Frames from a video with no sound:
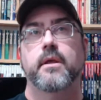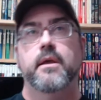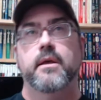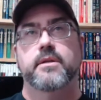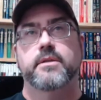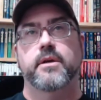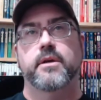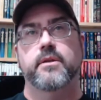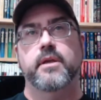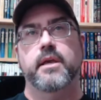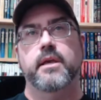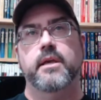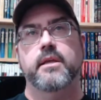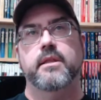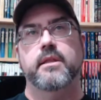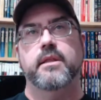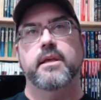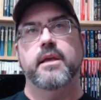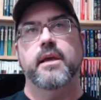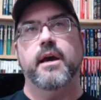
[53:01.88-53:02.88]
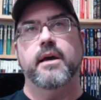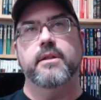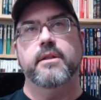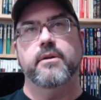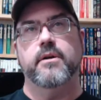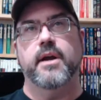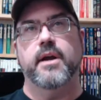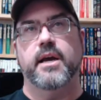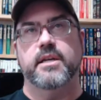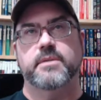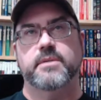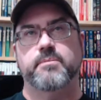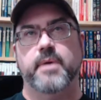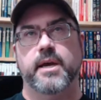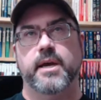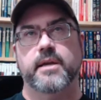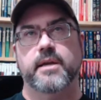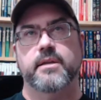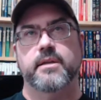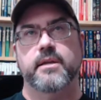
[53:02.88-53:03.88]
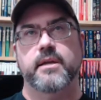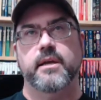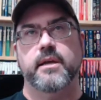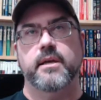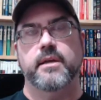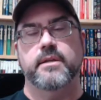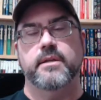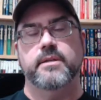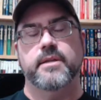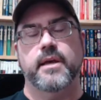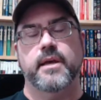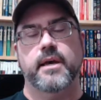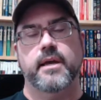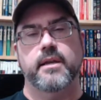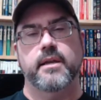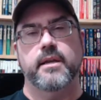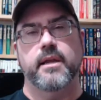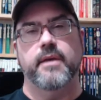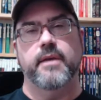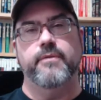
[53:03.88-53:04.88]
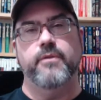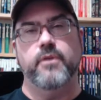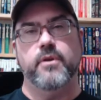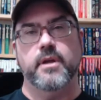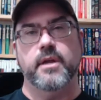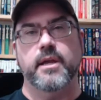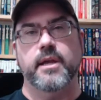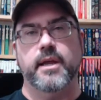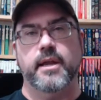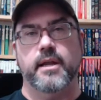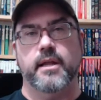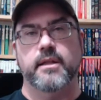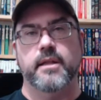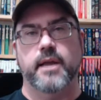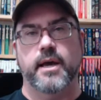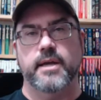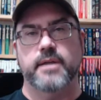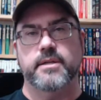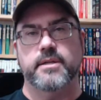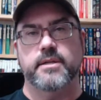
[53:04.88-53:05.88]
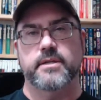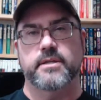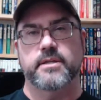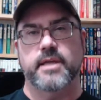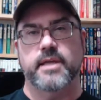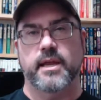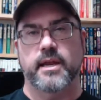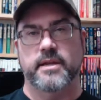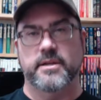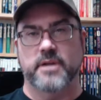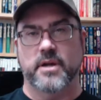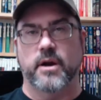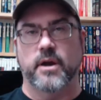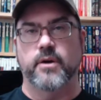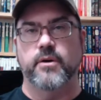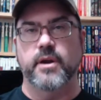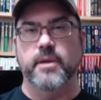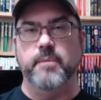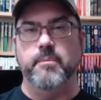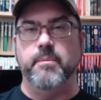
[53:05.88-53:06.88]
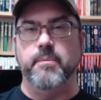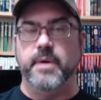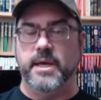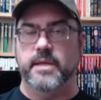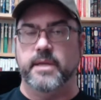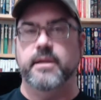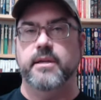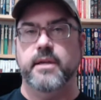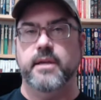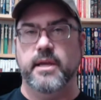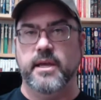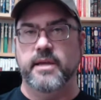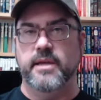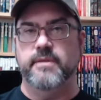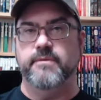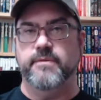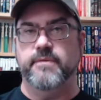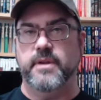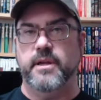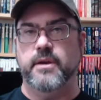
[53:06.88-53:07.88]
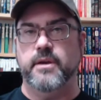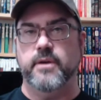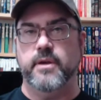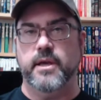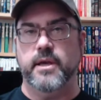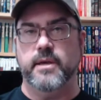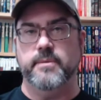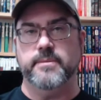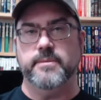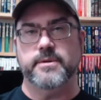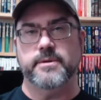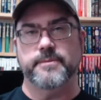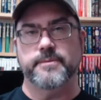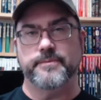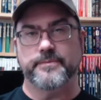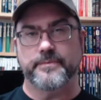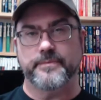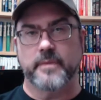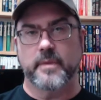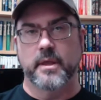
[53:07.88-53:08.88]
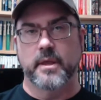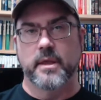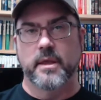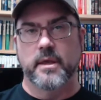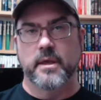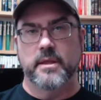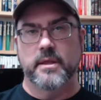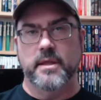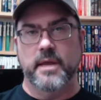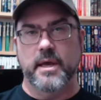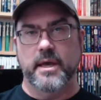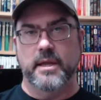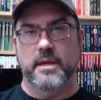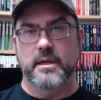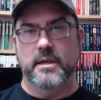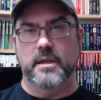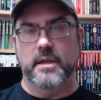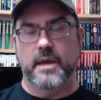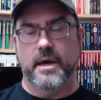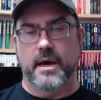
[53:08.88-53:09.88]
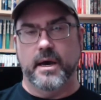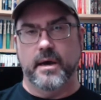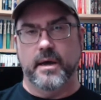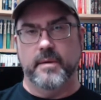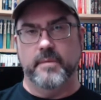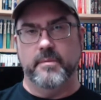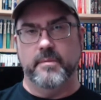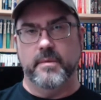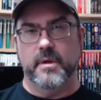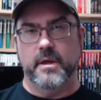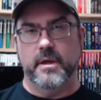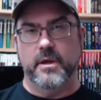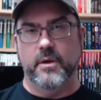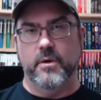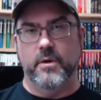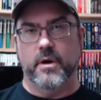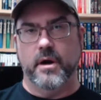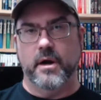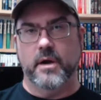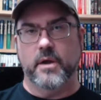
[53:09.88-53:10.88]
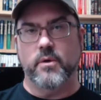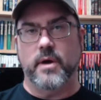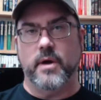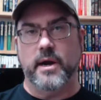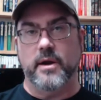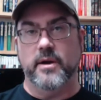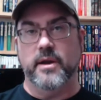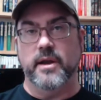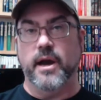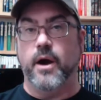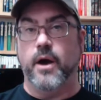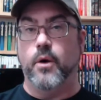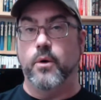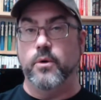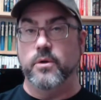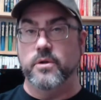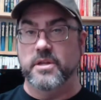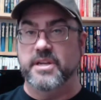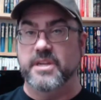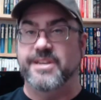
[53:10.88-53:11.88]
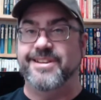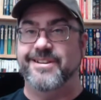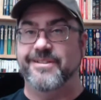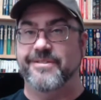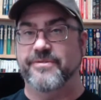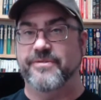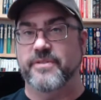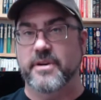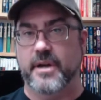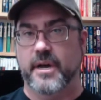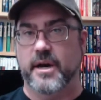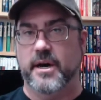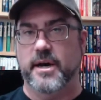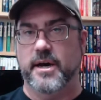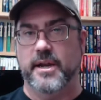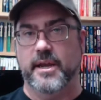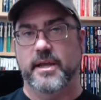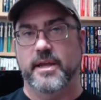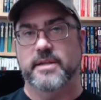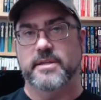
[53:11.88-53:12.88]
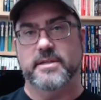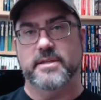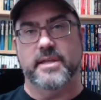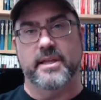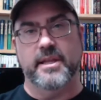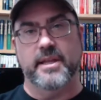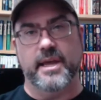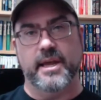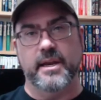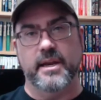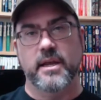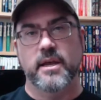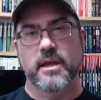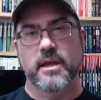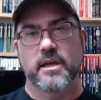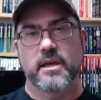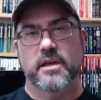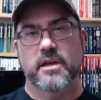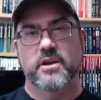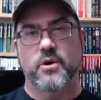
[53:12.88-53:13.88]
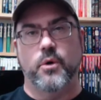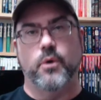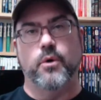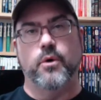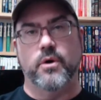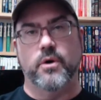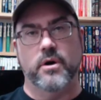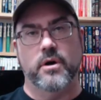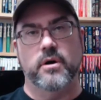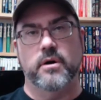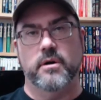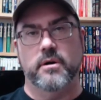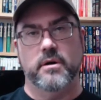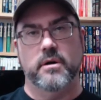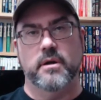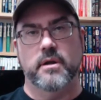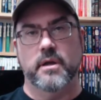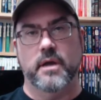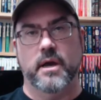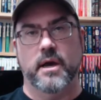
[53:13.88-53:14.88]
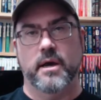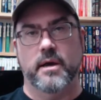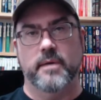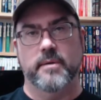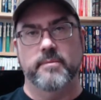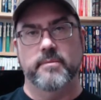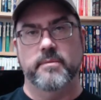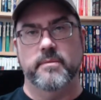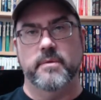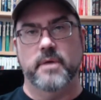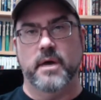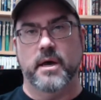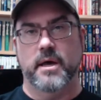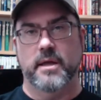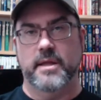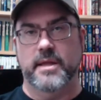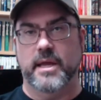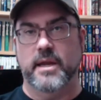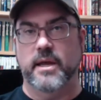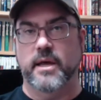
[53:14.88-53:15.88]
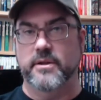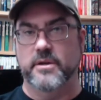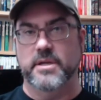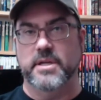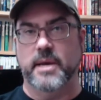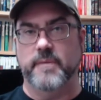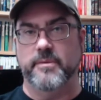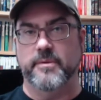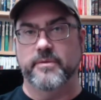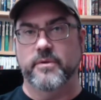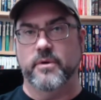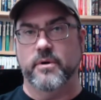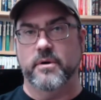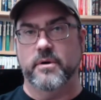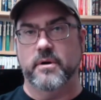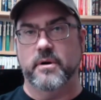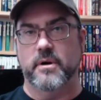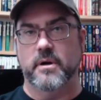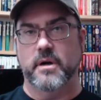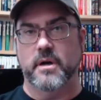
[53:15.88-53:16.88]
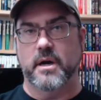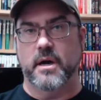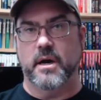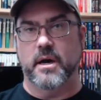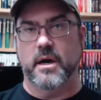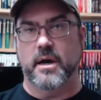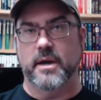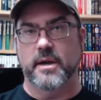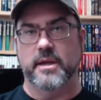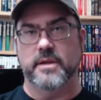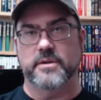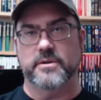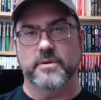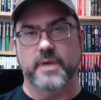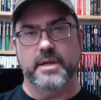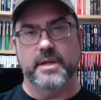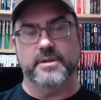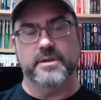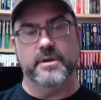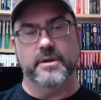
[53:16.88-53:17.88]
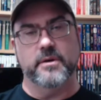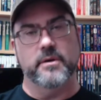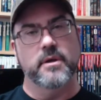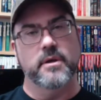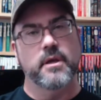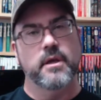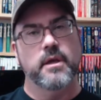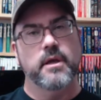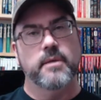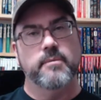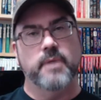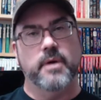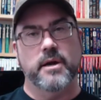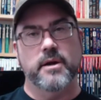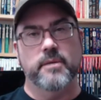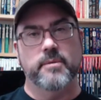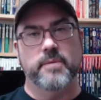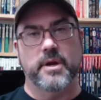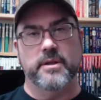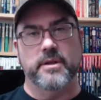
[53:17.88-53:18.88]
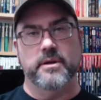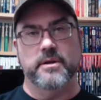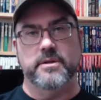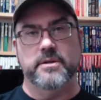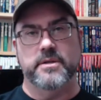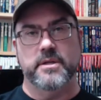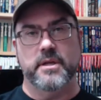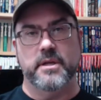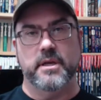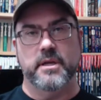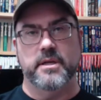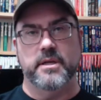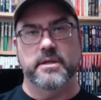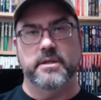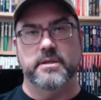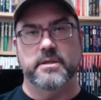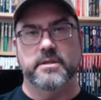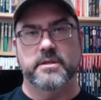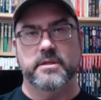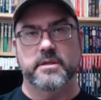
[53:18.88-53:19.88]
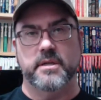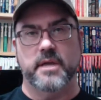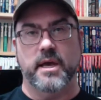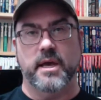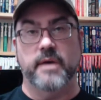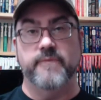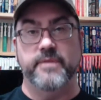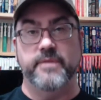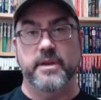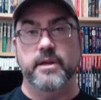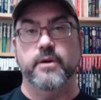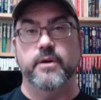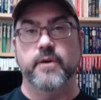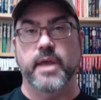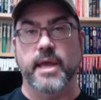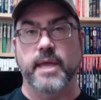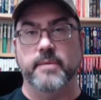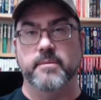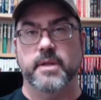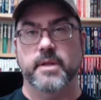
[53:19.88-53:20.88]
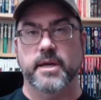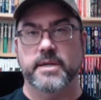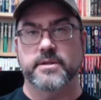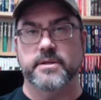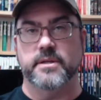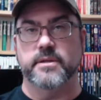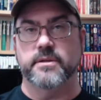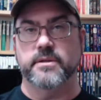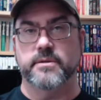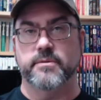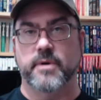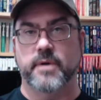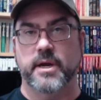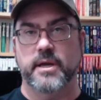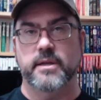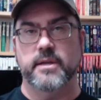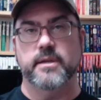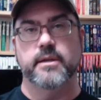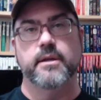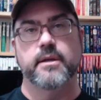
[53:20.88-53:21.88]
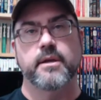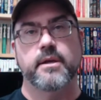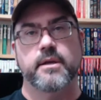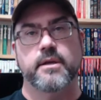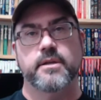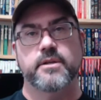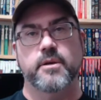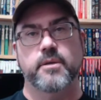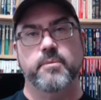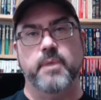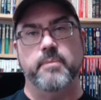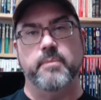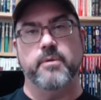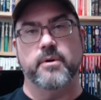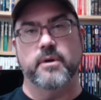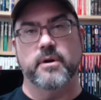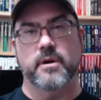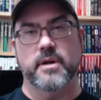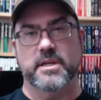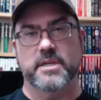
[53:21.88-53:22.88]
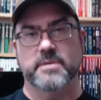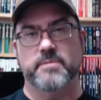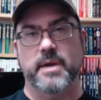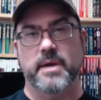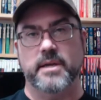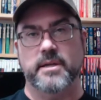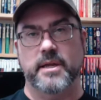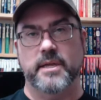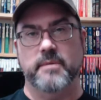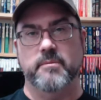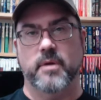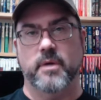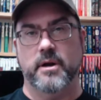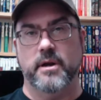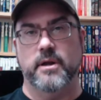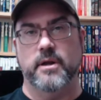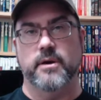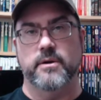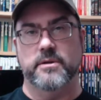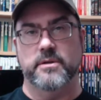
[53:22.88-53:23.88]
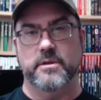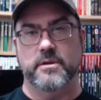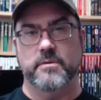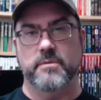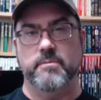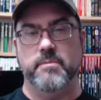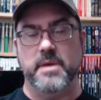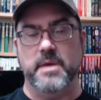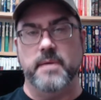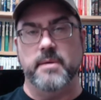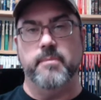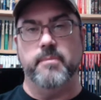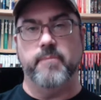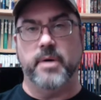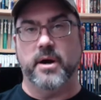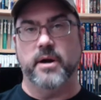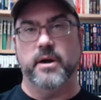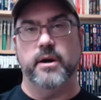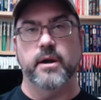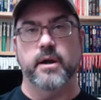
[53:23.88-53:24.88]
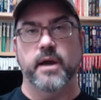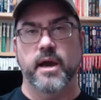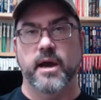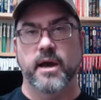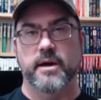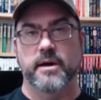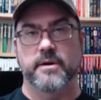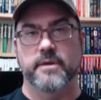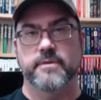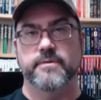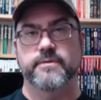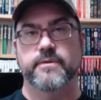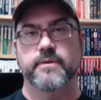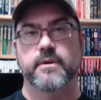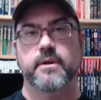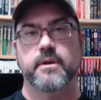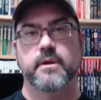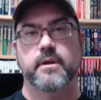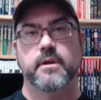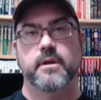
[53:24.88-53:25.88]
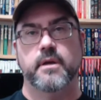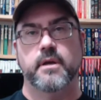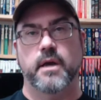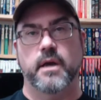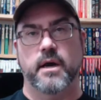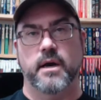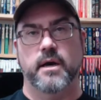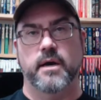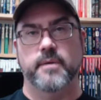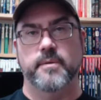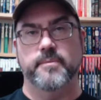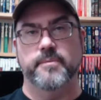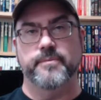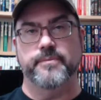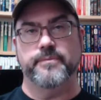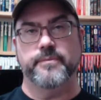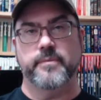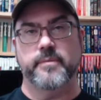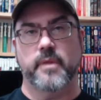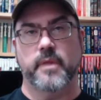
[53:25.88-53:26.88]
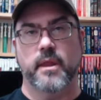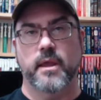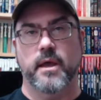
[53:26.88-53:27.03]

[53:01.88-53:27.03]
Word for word: so the other aspect is that if you can get a license that has already been in video games, then you are acquiring a wholly different audience than that core. That other type of core audience, right? So Mario Brothers is a video game license, right? So people are expecting Mario to be part of a